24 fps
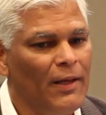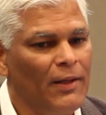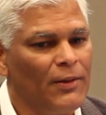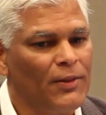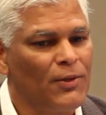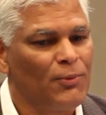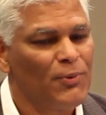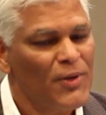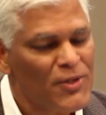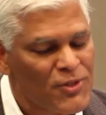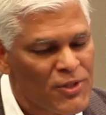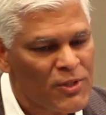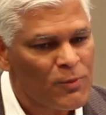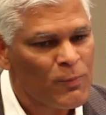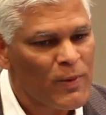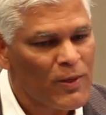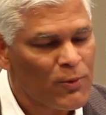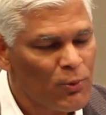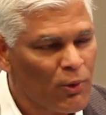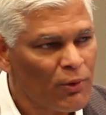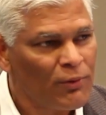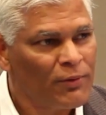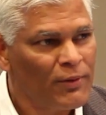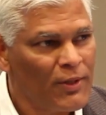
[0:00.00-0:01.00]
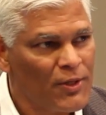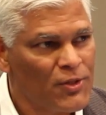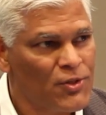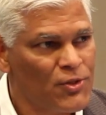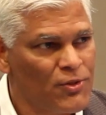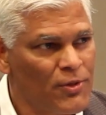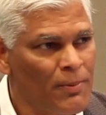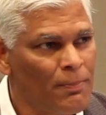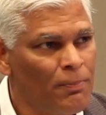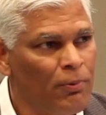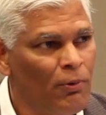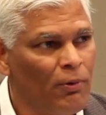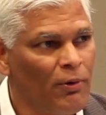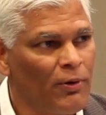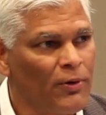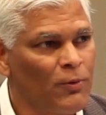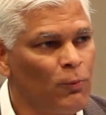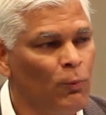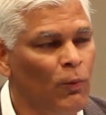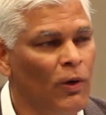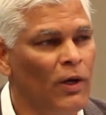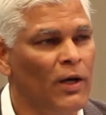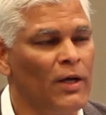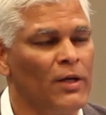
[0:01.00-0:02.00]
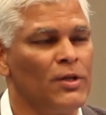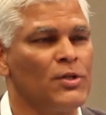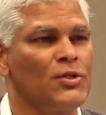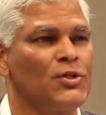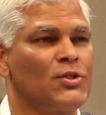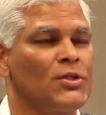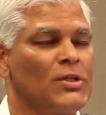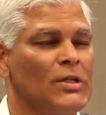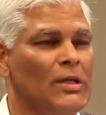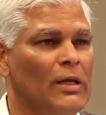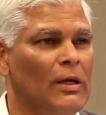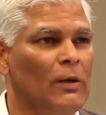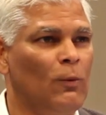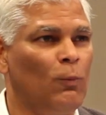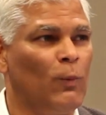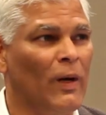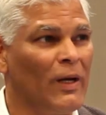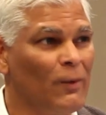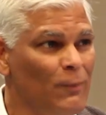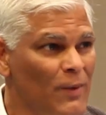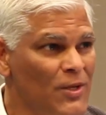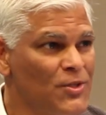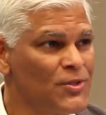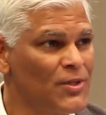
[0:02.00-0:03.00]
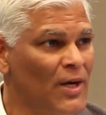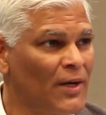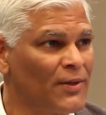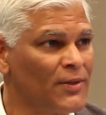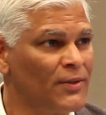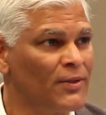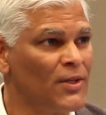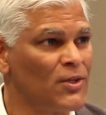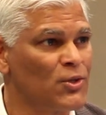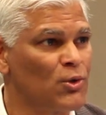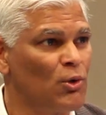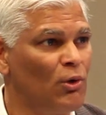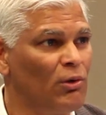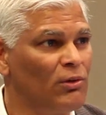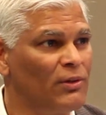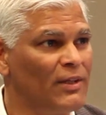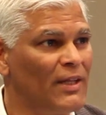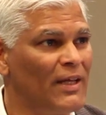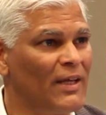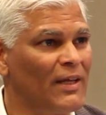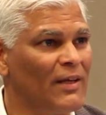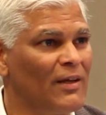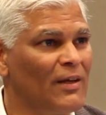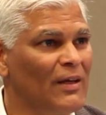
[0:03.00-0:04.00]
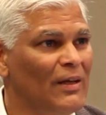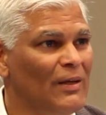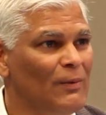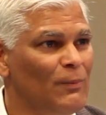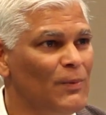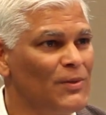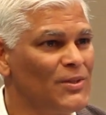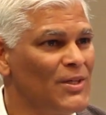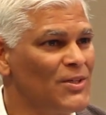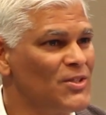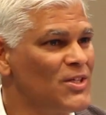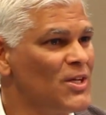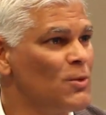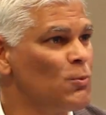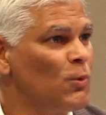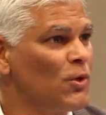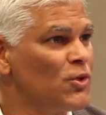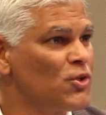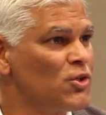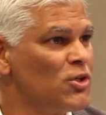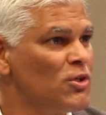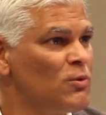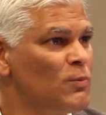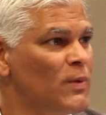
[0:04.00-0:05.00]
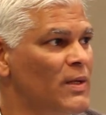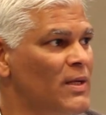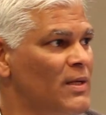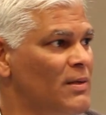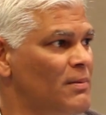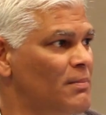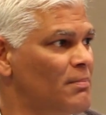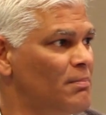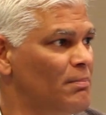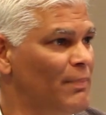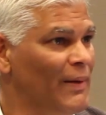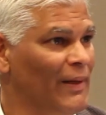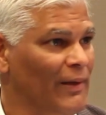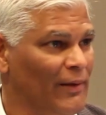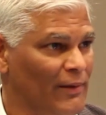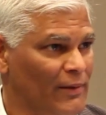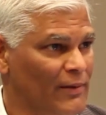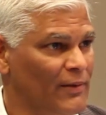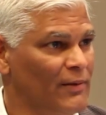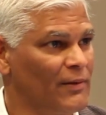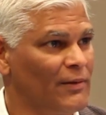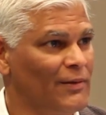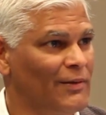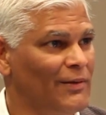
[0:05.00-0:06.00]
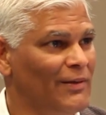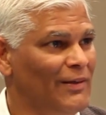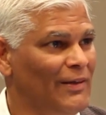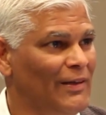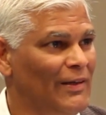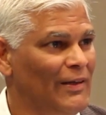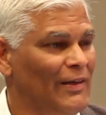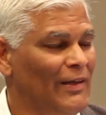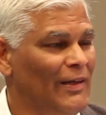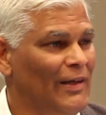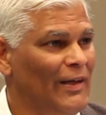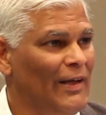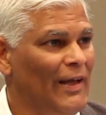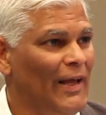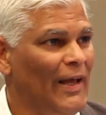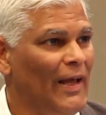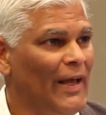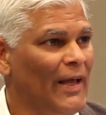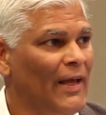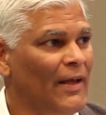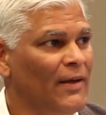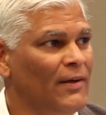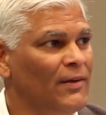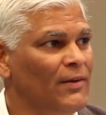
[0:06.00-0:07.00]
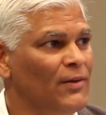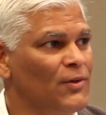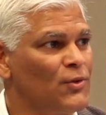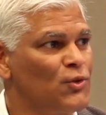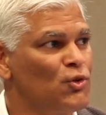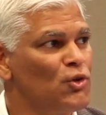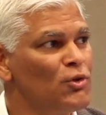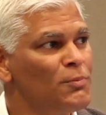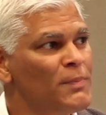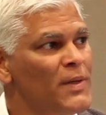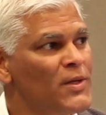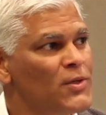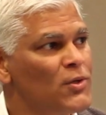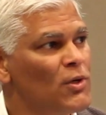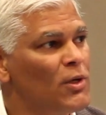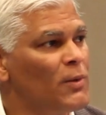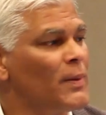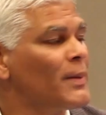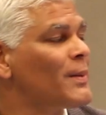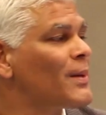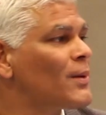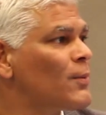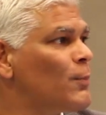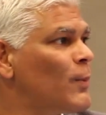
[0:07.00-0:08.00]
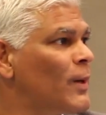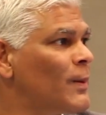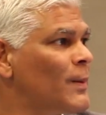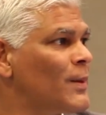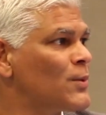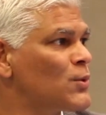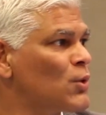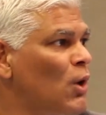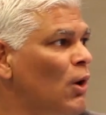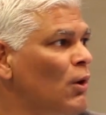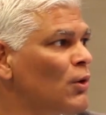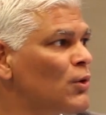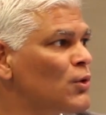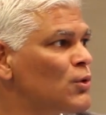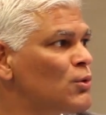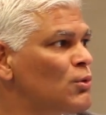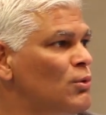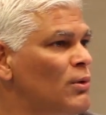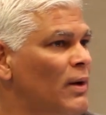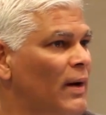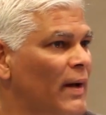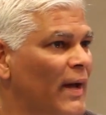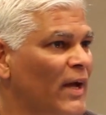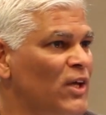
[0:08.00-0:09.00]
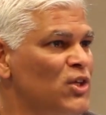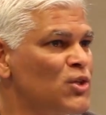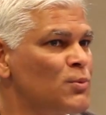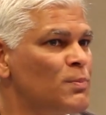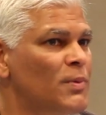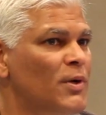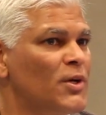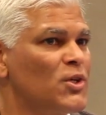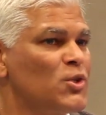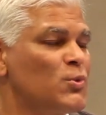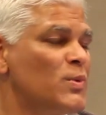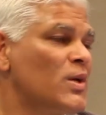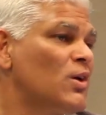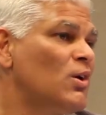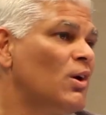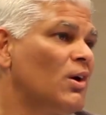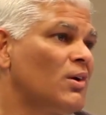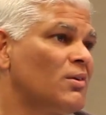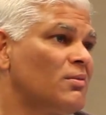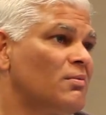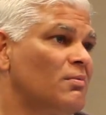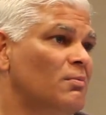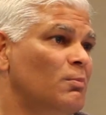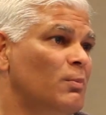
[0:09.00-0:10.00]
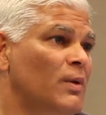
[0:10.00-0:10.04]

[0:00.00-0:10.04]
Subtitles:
The reason we wrote this report was when we started this whole thing, we said, gee, what should we build? And truth be told, when we talked to experts, we got